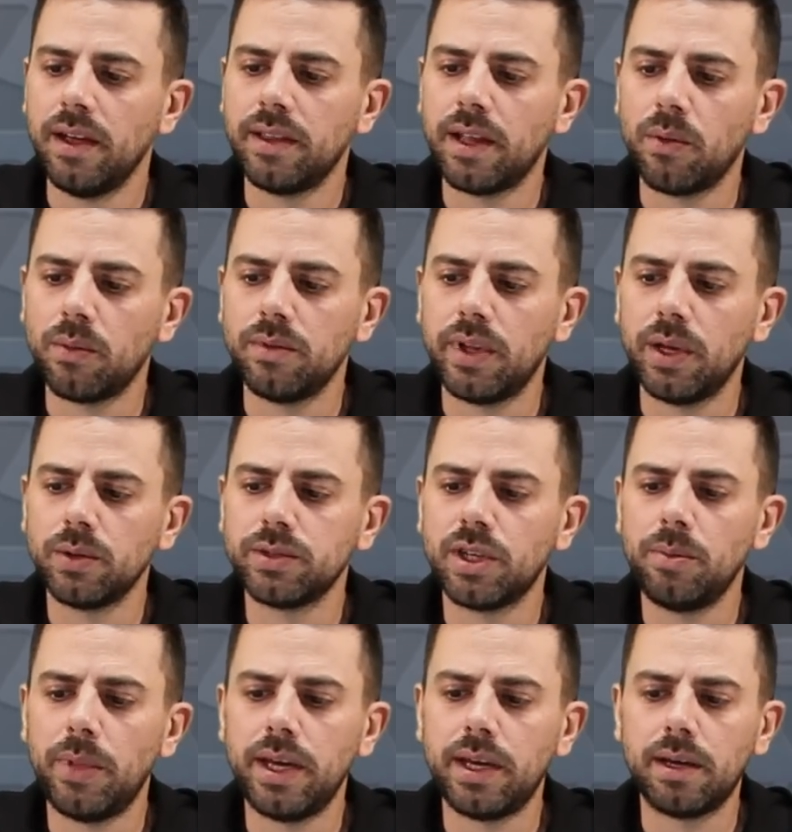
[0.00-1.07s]
Now they
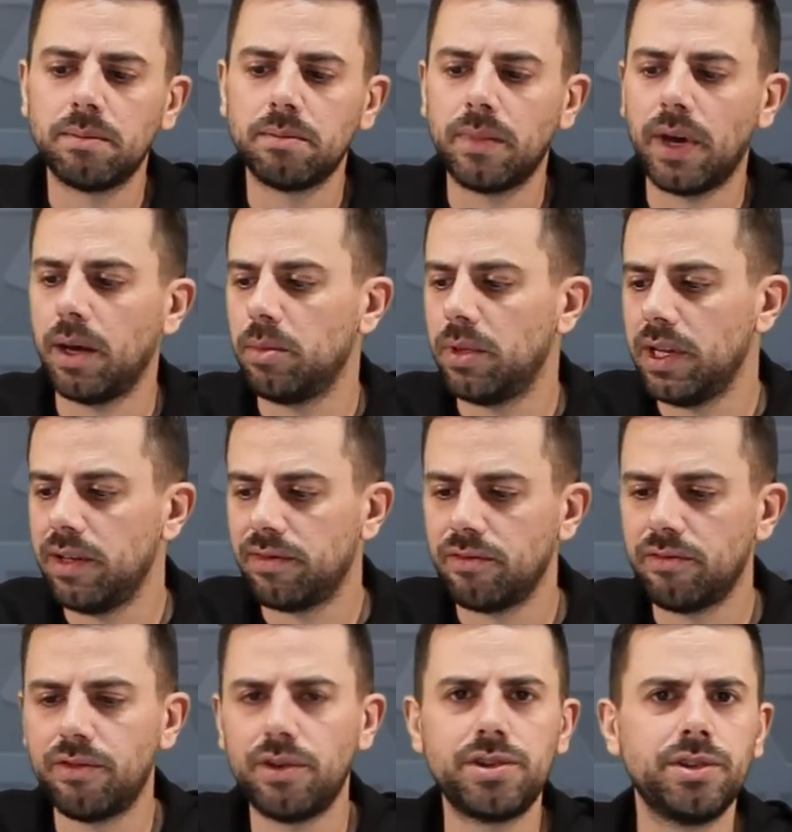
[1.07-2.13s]
also make, I believe,
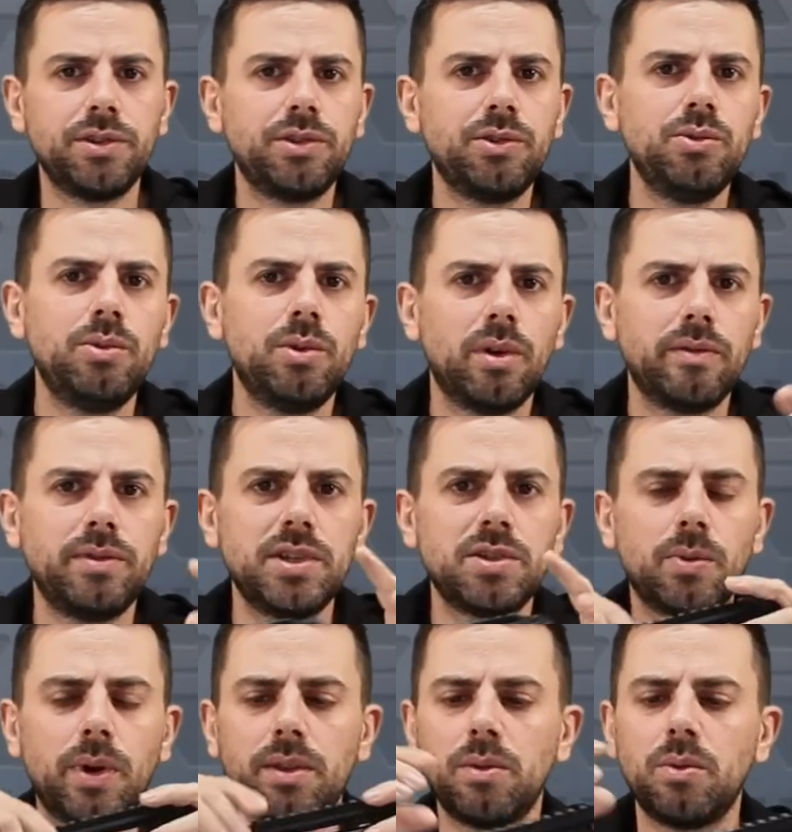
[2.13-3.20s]
version 2 of
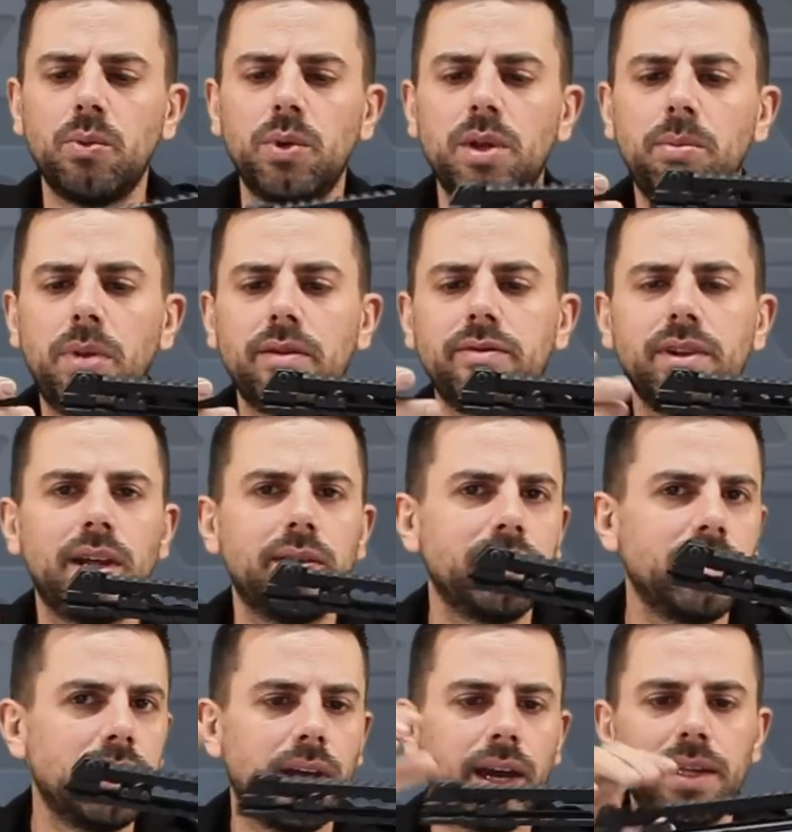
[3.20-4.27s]
this one with a bubble
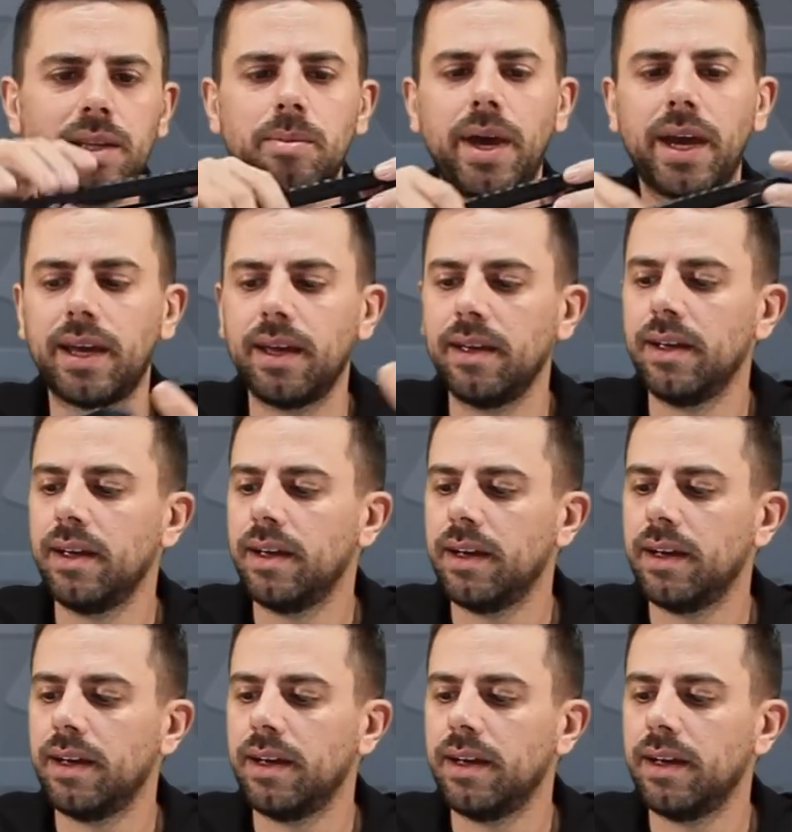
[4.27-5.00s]
level at the back,